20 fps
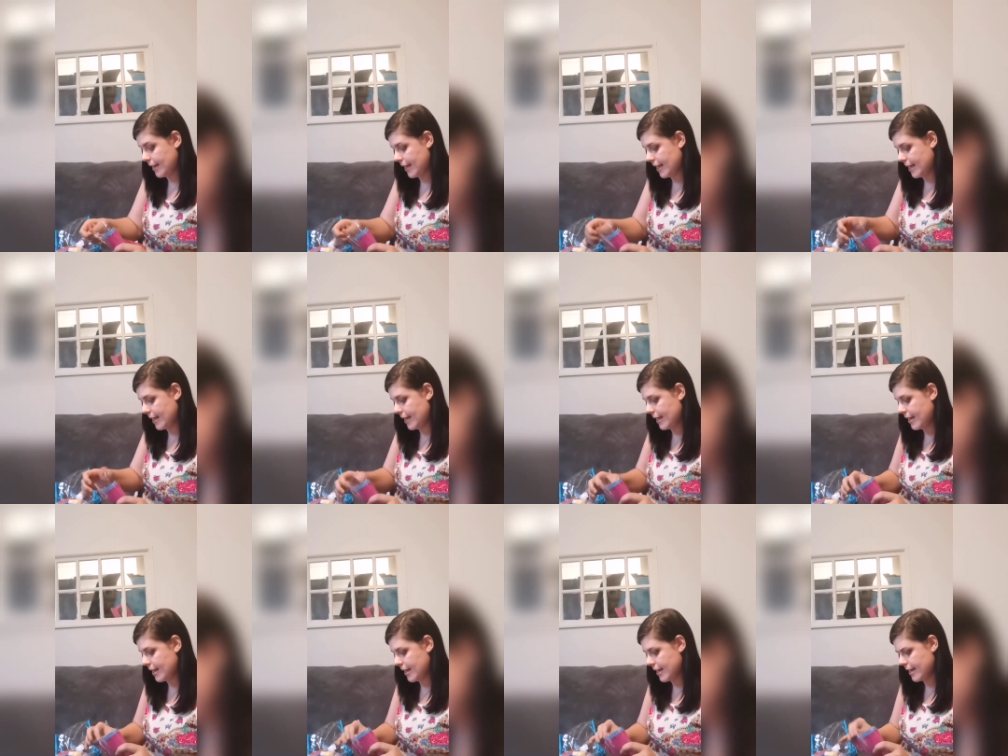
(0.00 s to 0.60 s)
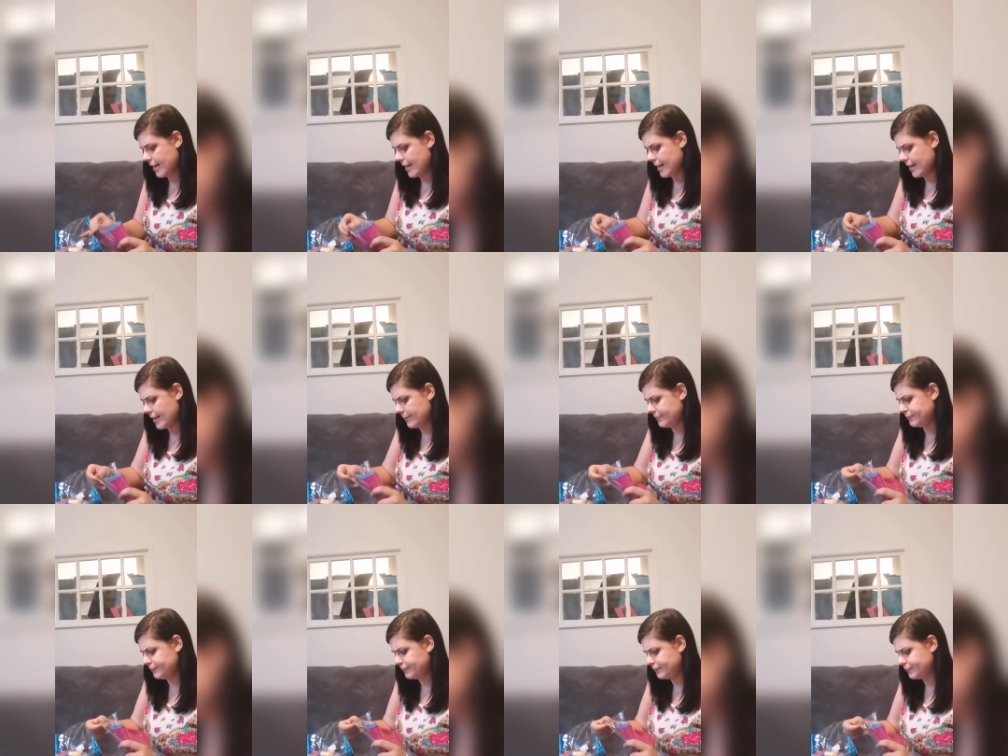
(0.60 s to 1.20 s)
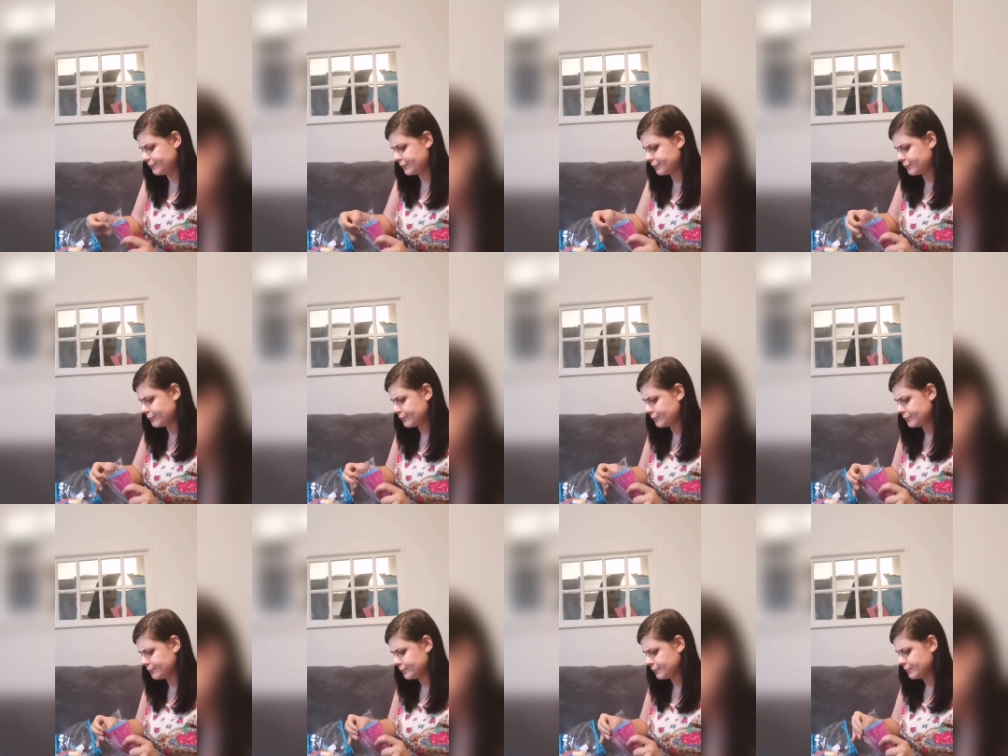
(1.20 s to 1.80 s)
a um,
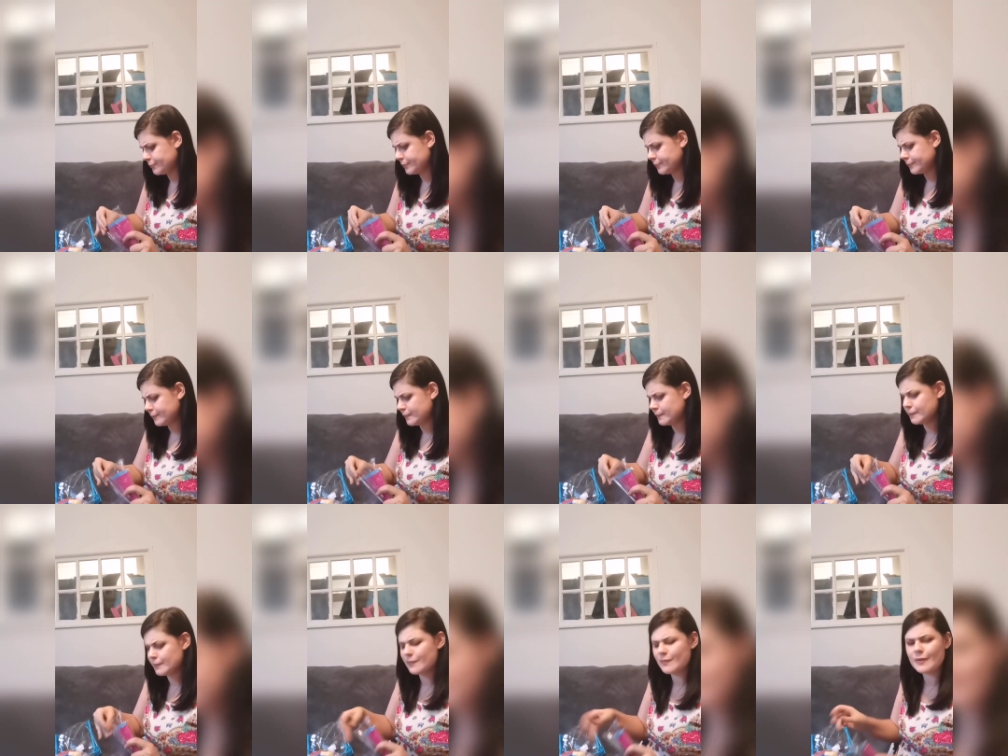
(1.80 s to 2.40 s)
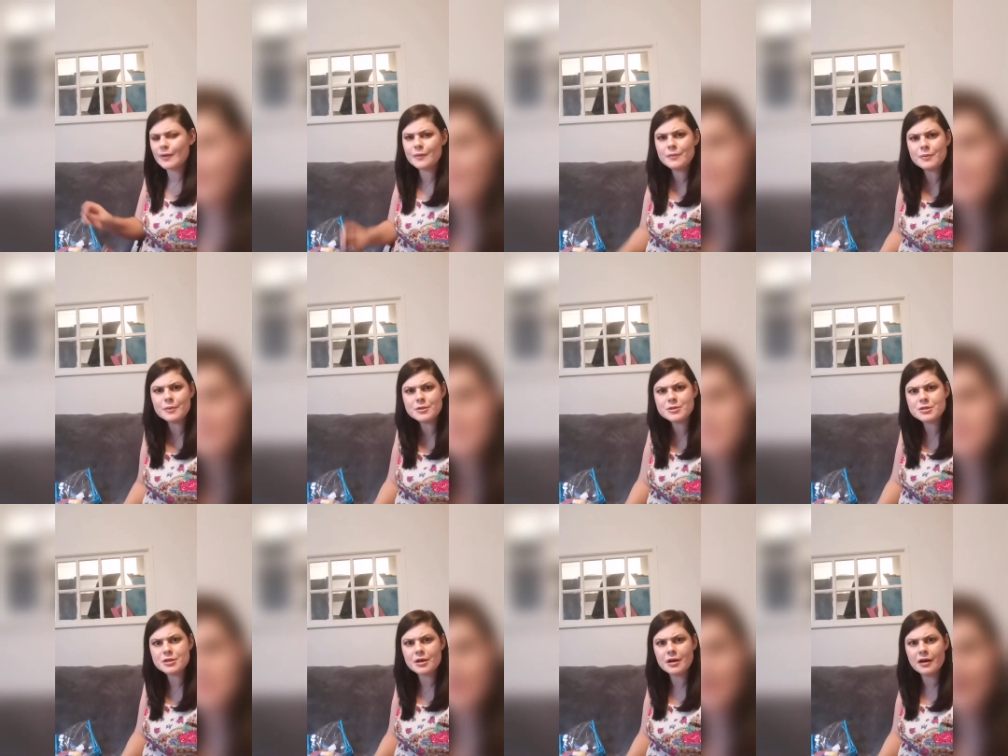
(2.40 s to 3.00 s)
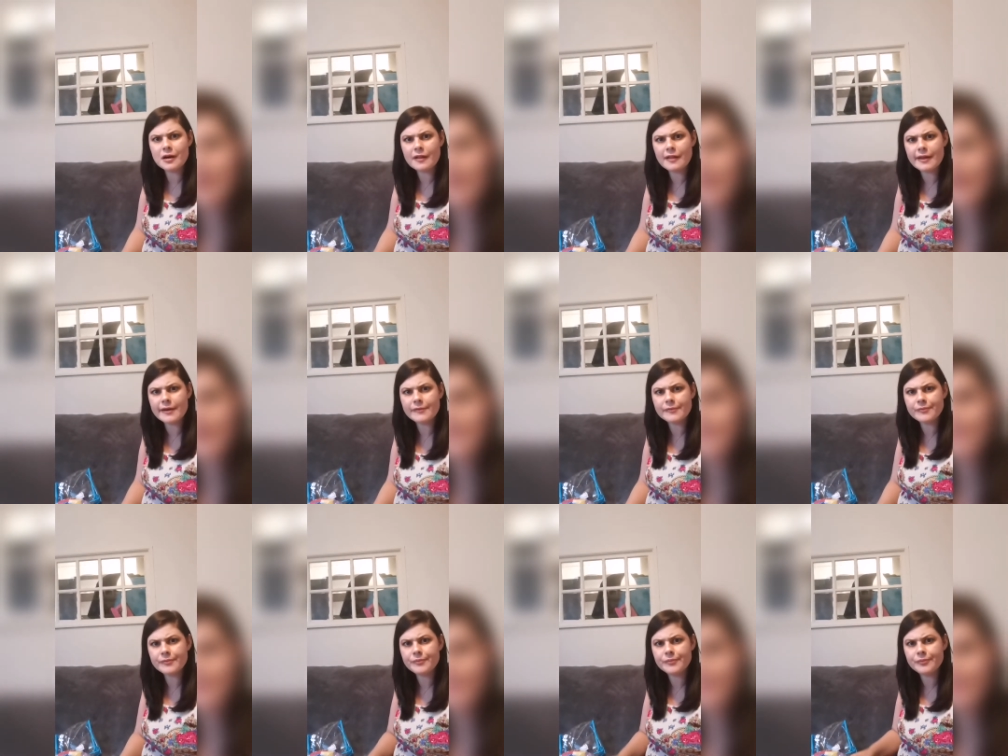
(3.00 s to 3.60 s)
what to call
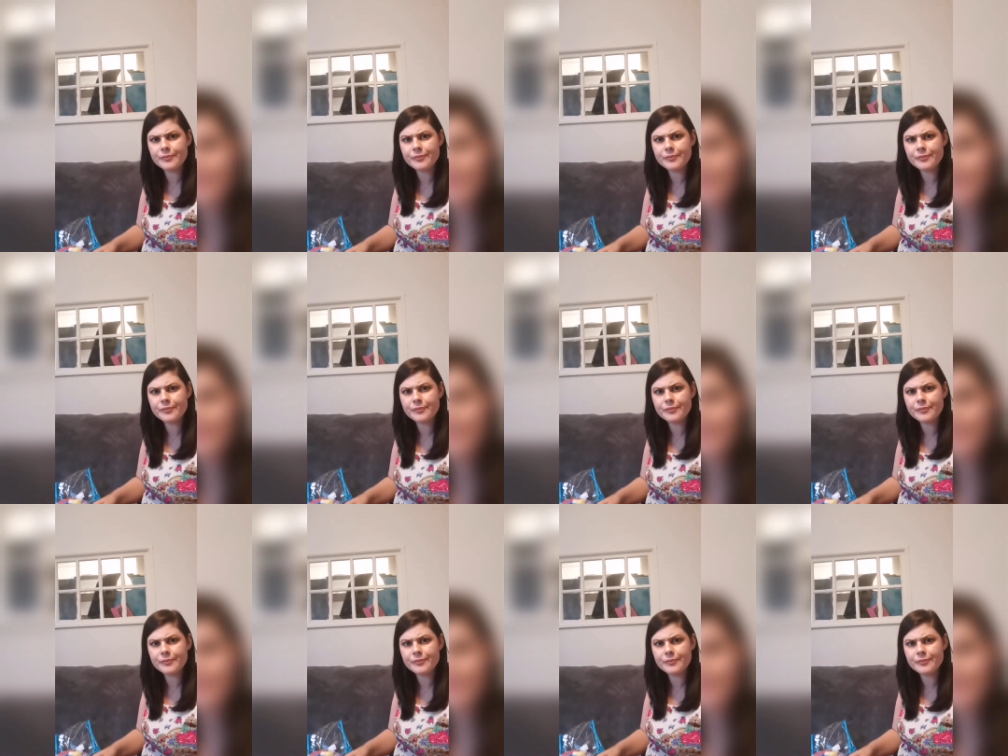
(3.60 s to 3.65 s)
it